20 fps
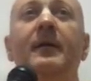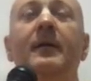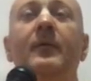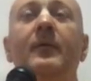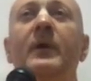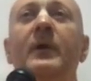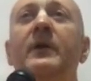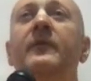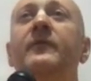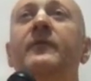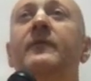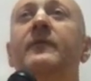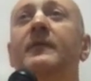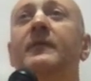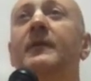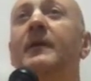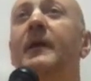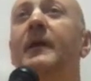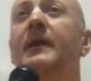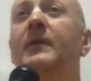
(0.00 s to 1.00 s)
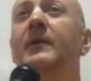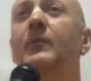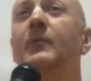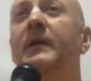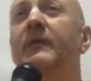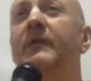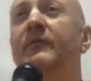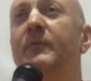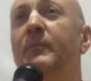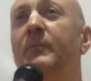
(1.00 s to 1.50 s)
Where is...
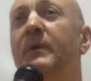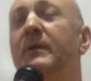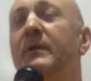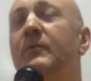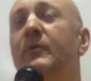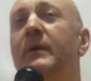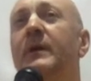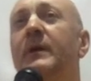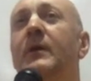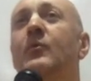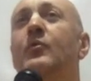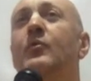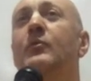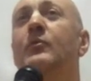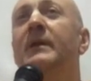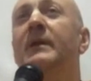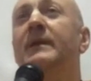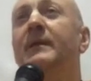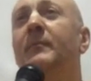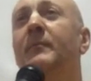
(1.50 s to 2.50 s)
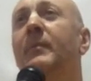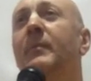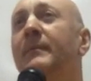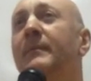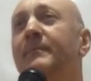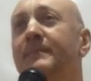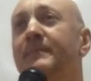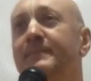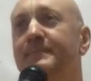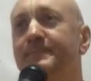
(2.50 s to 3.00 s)
anyone ever been to any Kurma temple?
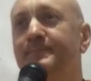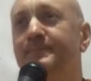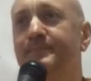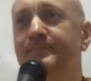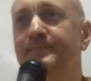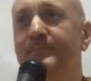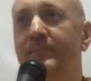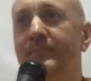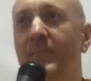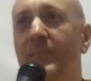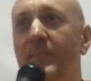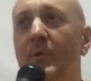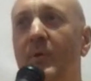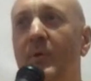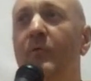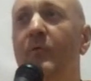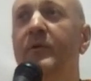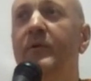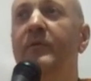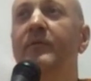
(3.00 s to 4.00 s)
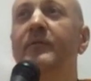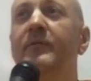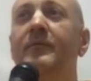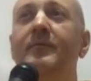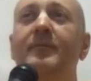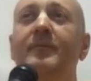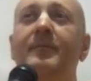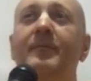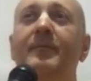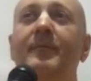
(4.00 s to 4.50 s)
Do you know where is
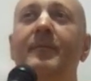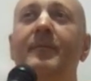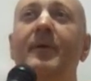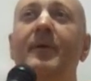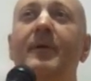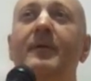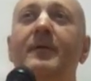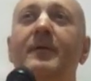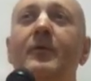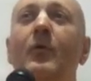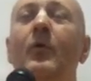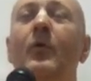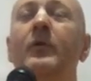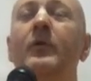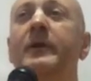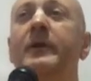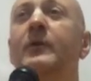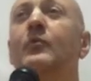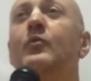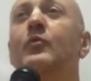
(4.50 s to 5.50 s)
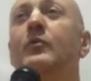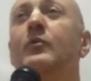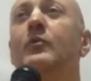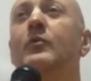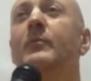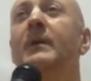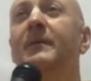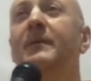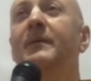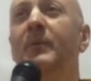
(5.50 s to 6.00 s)
the only Kurma
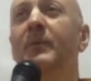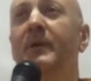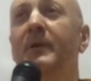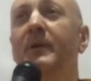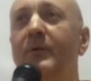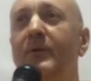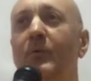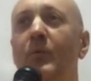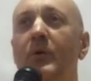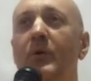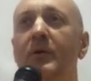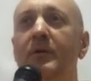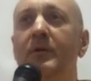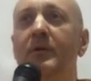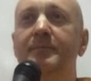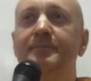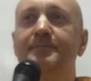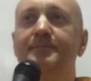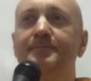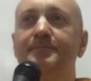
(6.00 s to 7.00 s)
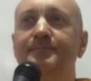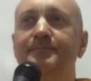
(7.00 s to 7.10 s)
temple in the world?